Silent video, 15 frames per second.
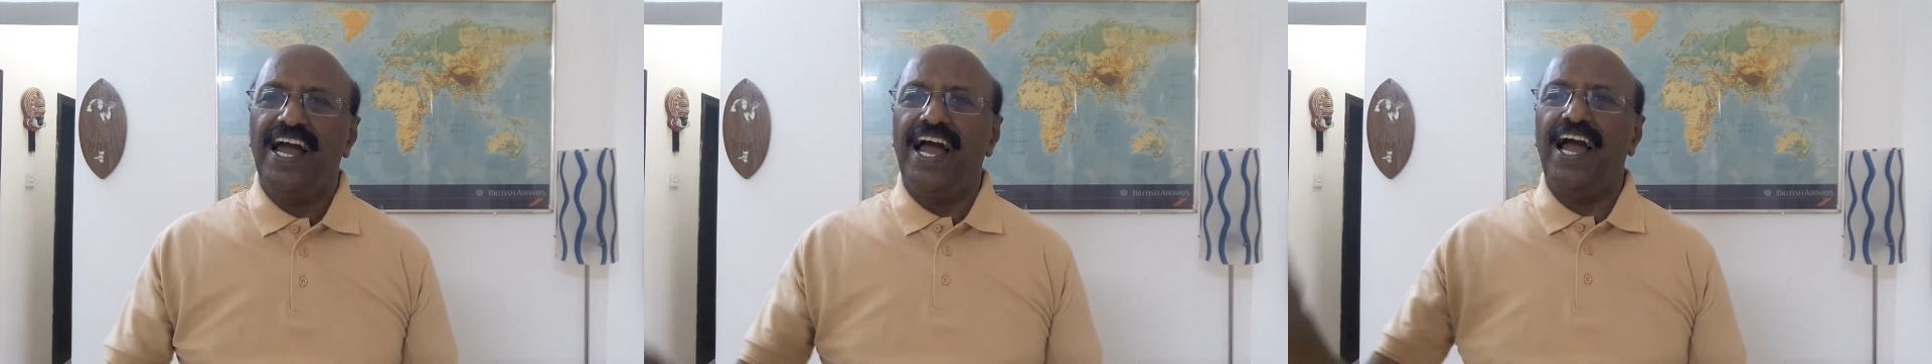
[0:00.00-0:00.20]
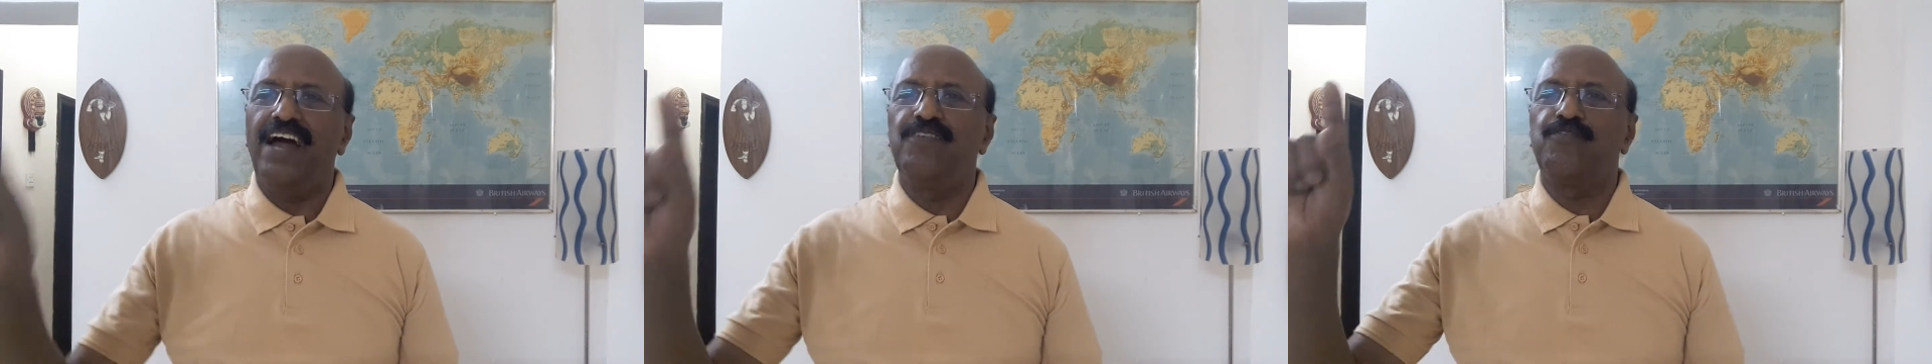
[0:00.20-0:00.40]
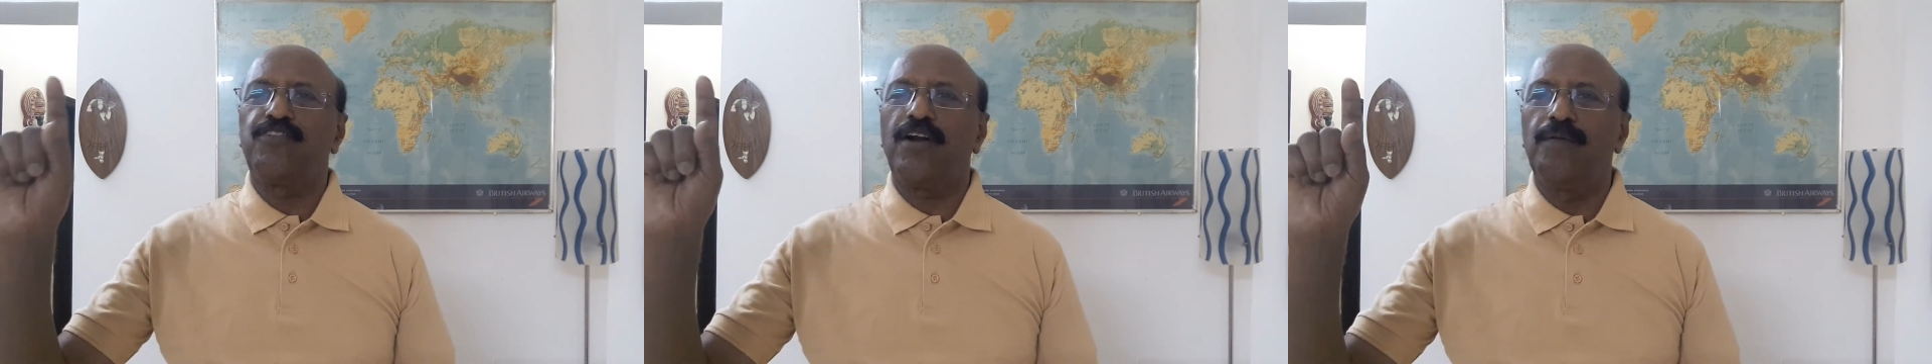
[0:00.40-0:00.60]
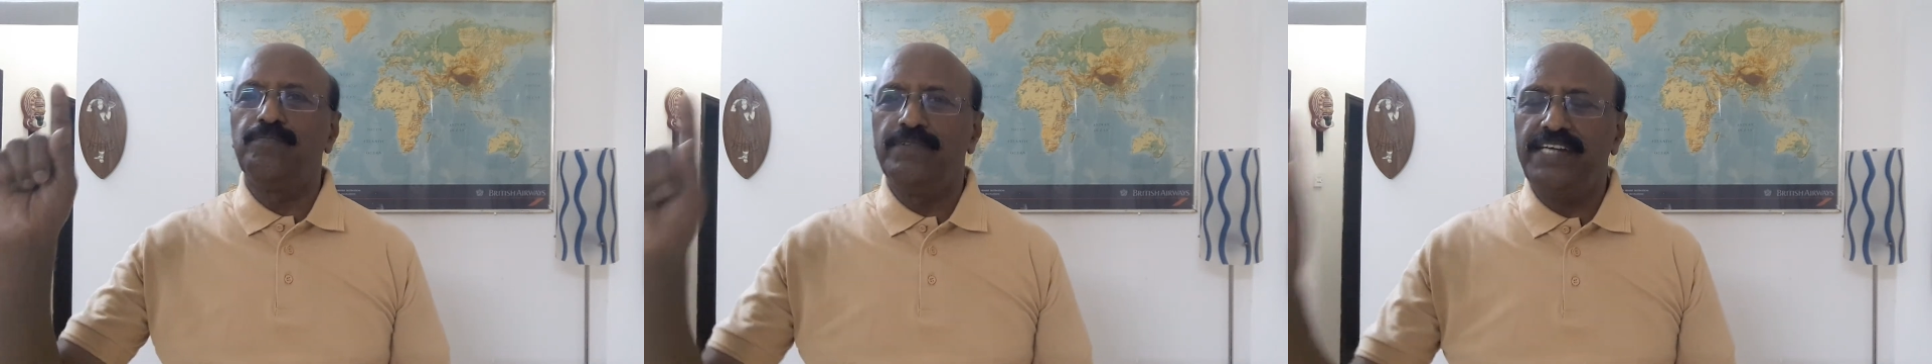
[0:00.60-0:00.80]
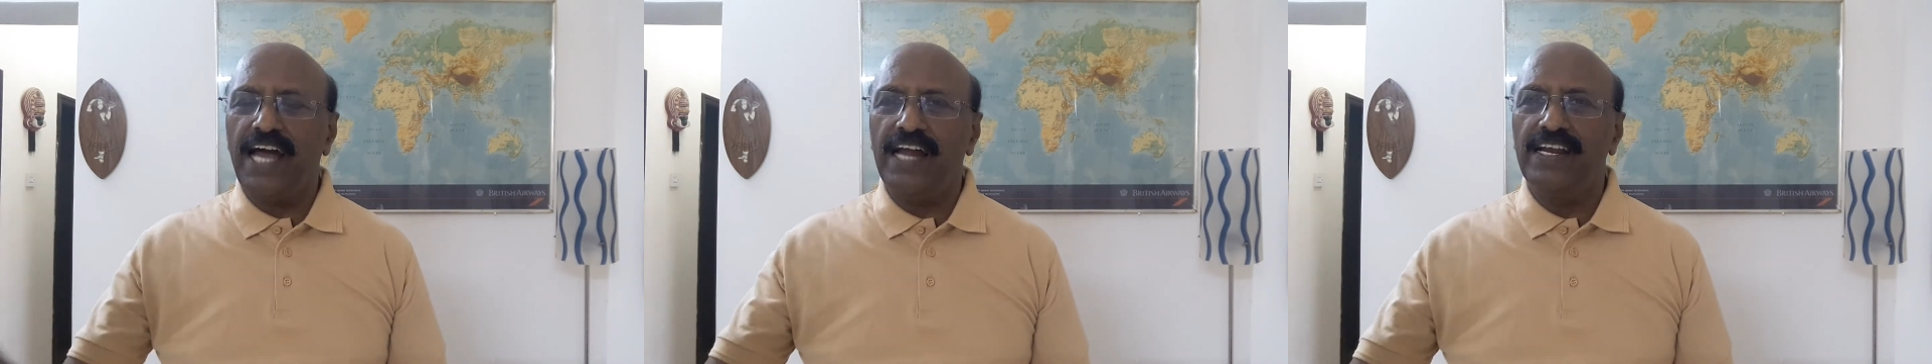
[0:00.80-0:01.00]
and
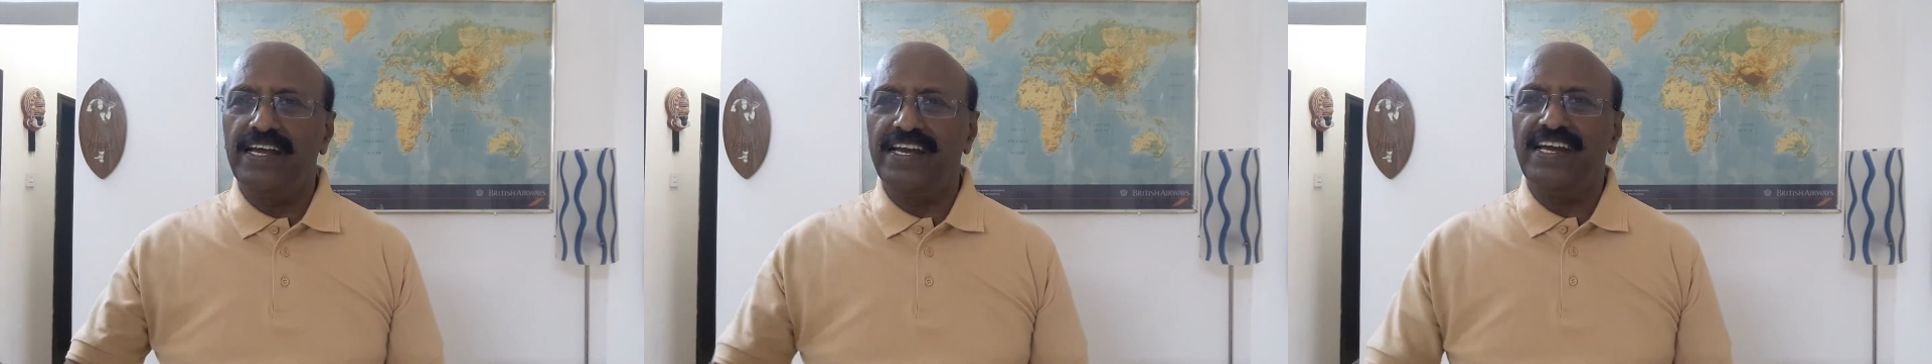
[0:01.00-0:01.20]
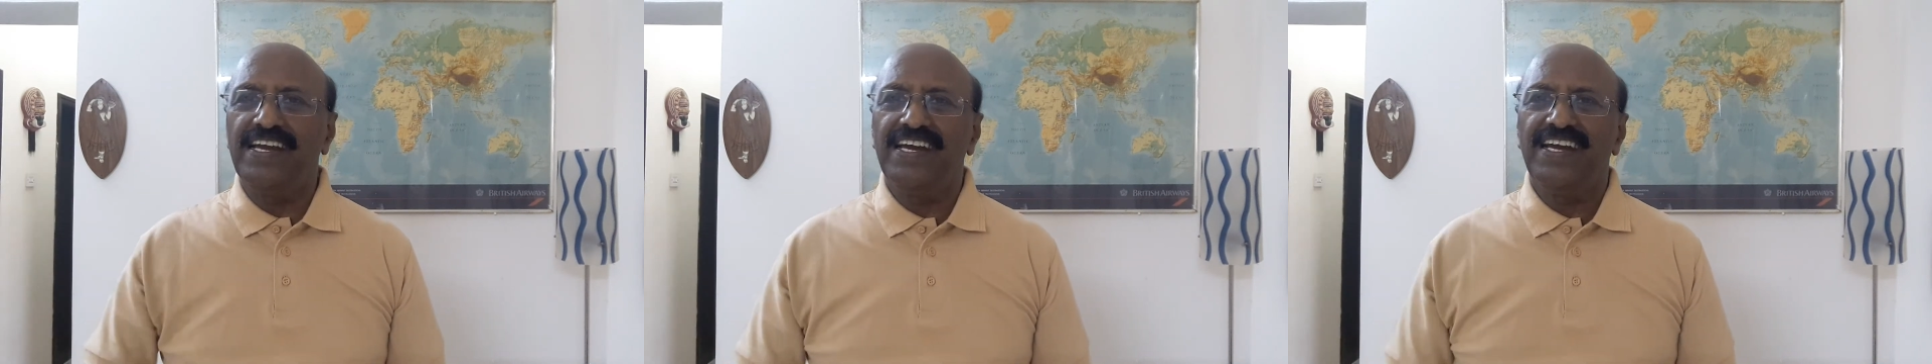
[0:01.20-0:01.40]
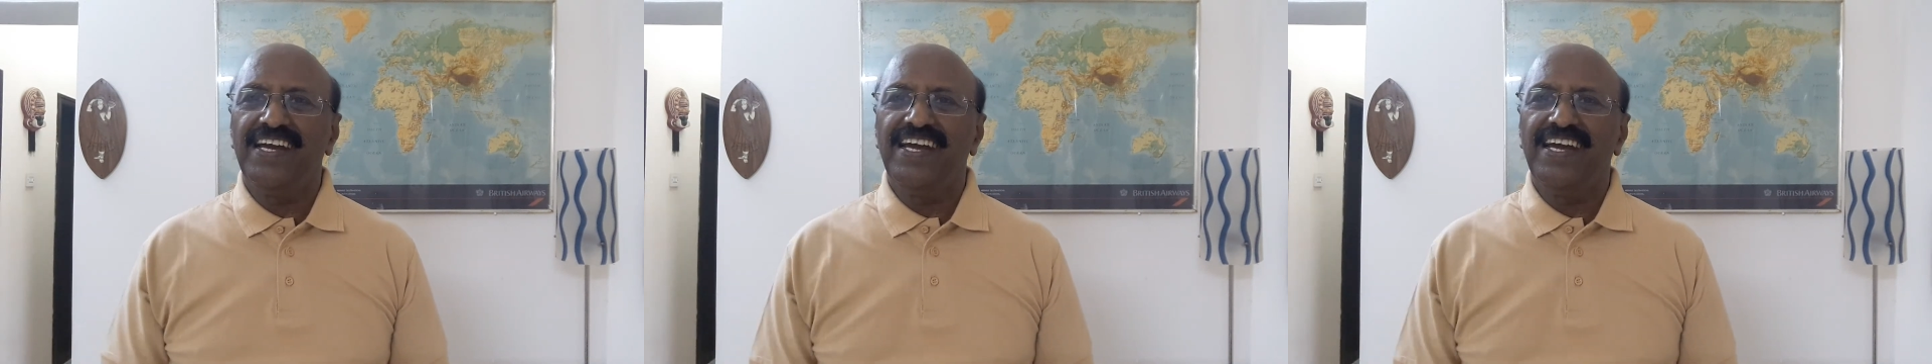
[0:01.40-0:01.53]
from Delhi